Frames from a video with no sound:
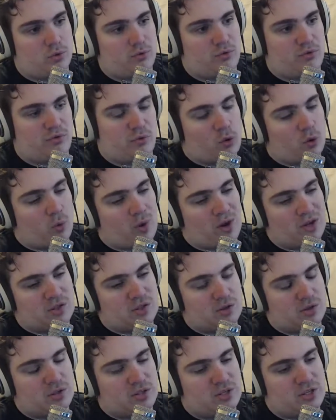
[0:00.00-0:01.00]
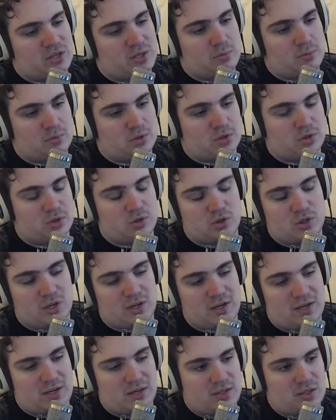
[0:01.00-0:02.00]
4 Western teams, 2
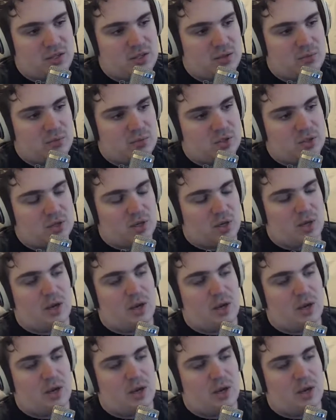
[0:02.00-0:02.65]
Chinese teams.